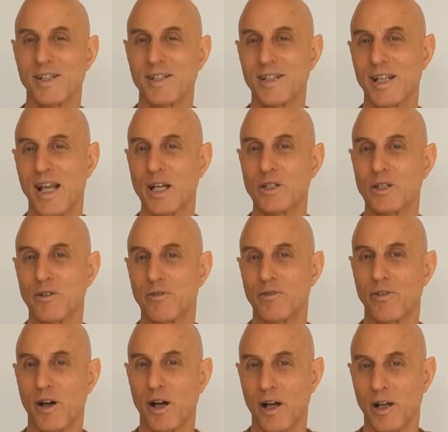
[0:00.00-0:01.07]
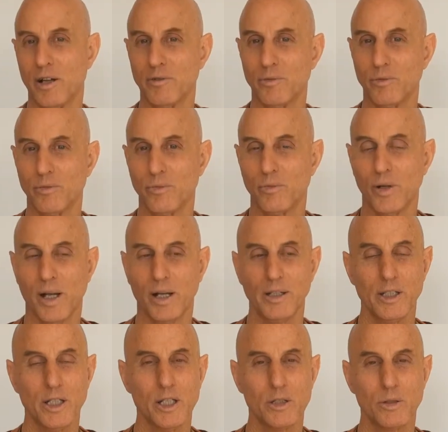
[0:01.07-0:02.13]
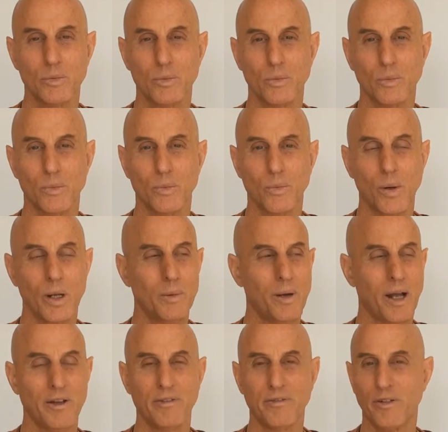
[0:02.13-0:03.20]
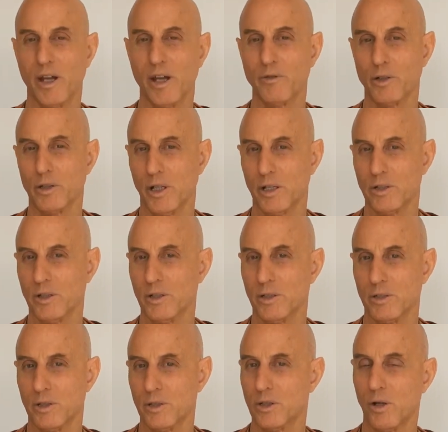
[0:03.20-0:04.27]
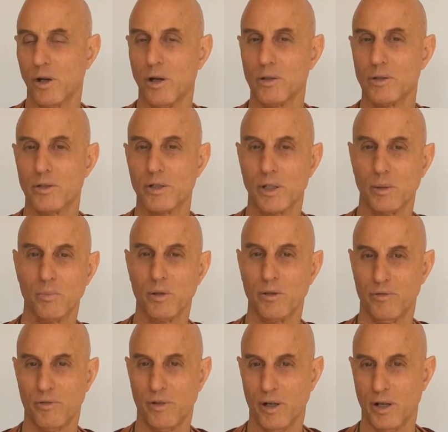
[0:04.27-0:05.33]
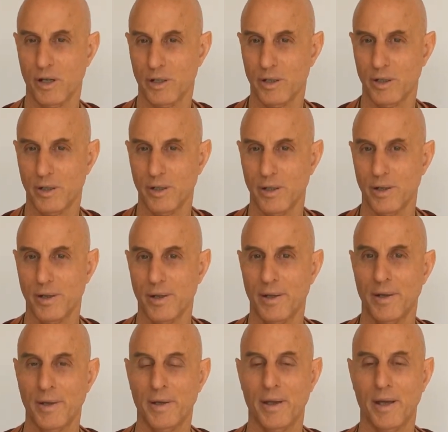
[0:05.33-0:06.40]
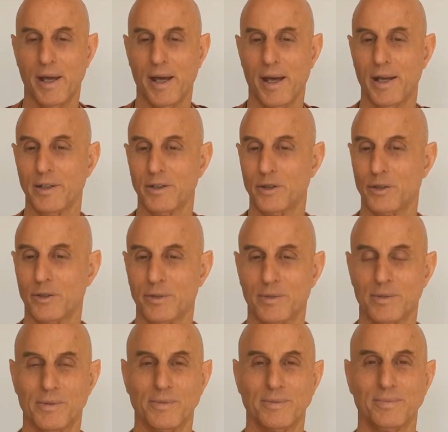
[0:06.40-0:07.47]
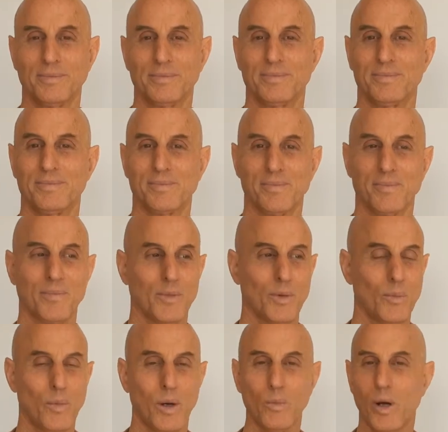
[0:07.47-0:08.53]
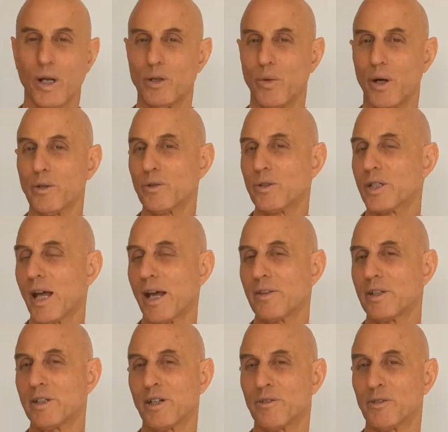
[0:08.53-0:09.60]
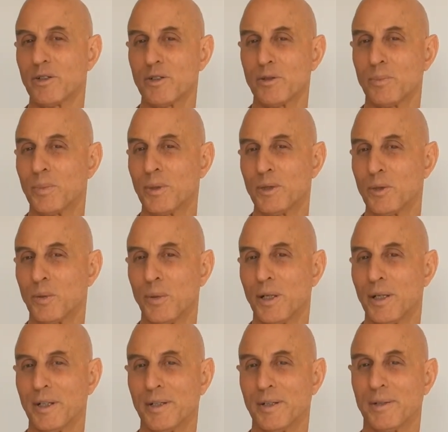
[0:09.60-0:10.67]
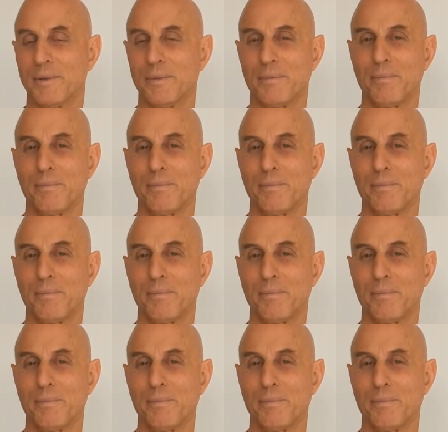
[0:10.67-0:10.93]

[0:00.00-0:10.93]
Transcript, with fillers: is lesson five, and this is one of my favorite lessons. It's called Simplify. And one way you understand the difference between